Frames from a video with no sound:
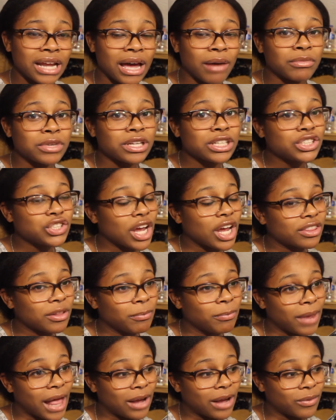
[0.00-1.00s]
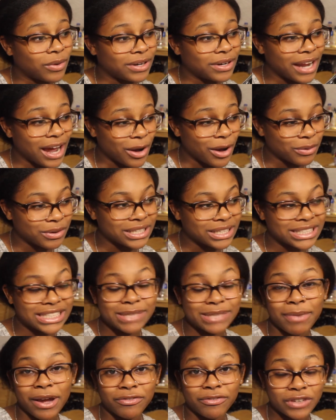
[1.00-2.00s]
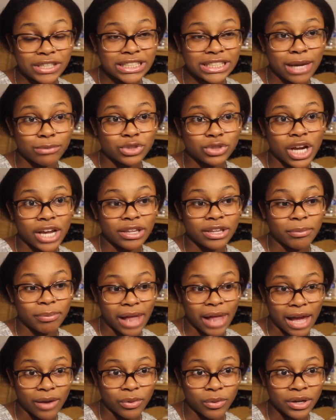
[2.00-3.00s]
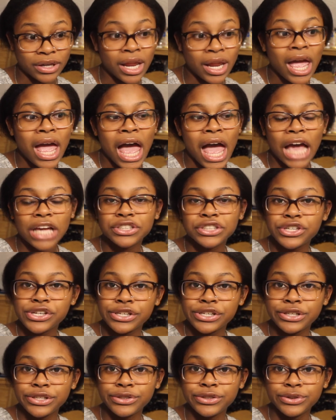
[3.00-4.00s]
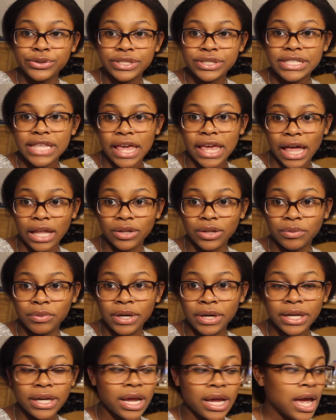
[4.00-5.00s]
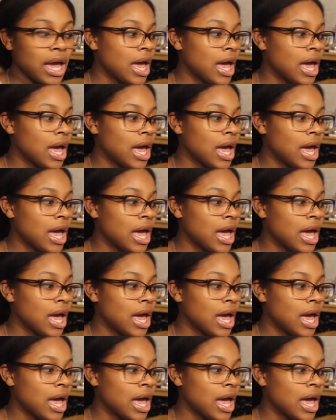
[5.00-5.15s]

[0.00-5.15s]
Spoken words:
I'm gonna try the black one out because it's my first time trying the black one. I usually use the yellow one.